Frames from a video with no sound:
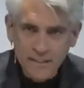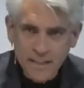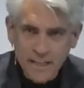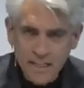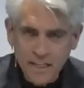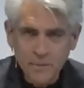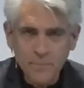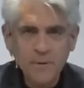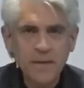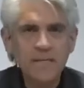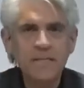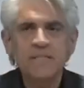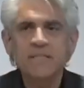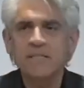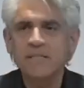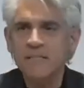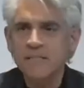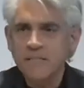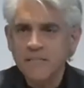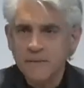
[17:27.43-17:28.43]
on a daily
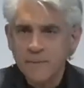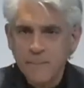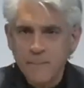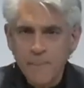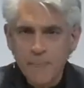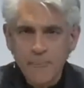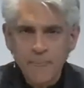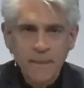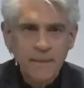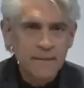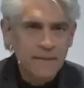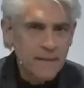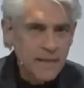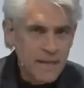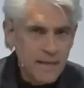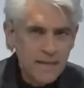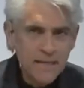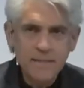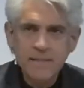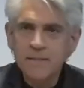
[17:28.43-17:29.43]
basis.
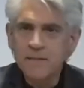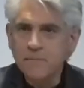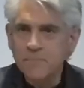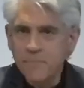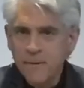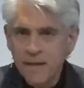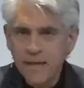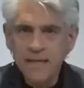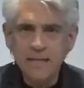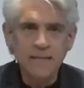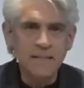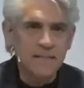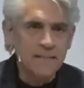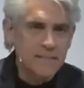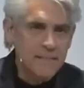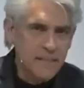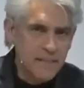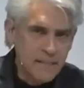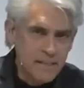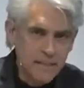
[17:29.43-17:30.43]
The aches and
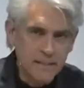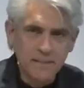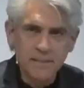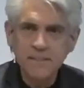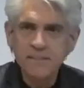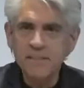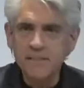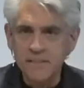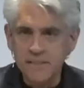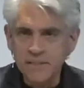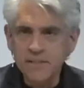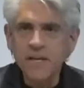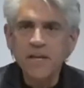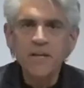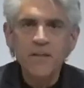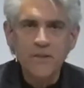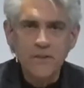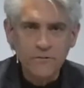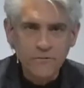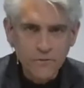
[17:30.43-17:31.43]
pains, the
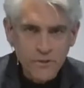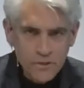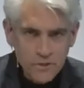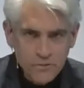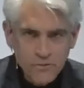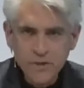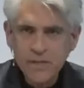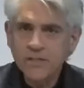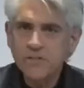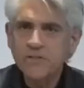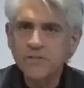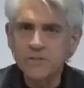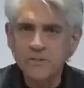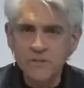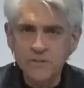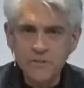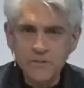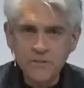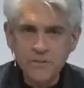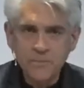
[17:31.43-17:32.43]
illnesses, the
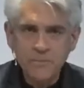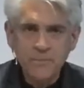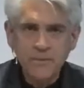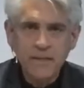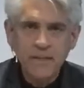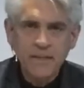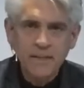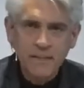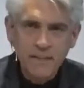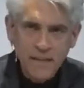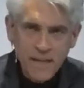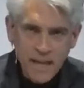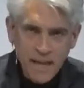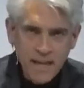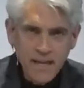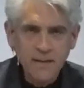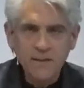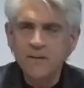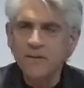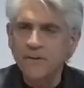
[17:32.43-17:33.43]
frustrations,
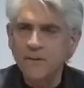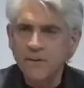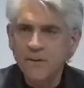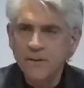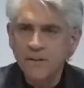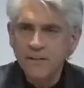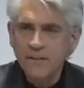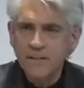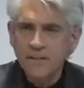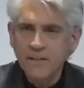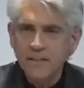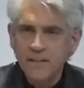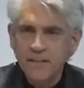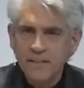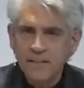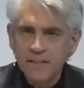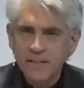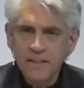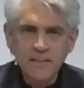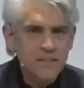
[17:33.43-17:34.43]
the anger.
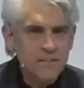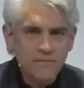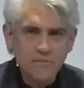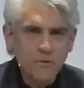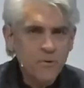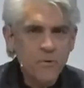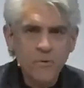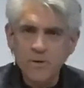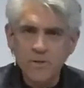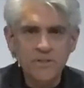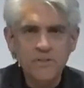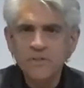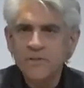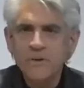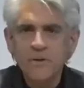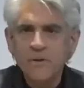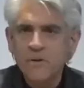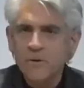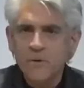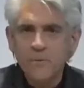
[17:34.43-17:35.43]
Yes, of
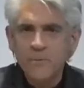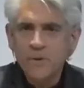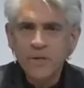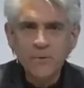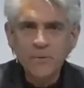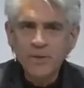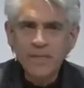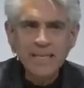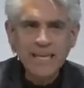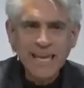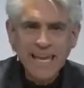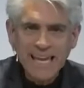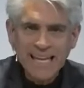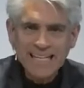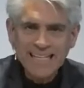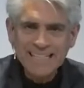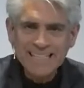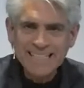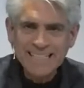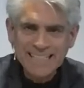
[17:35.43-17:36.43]
course, we
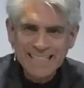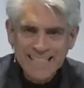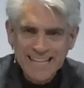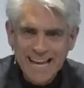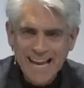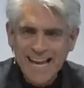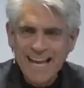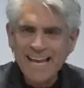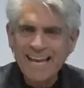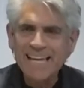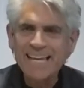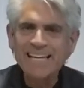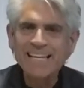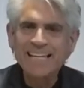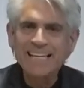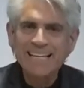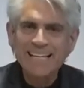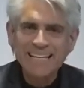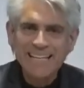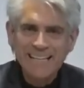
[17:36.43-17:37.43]
can't
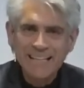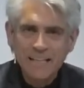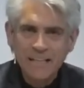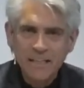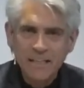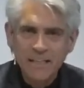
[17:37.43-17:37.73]
deny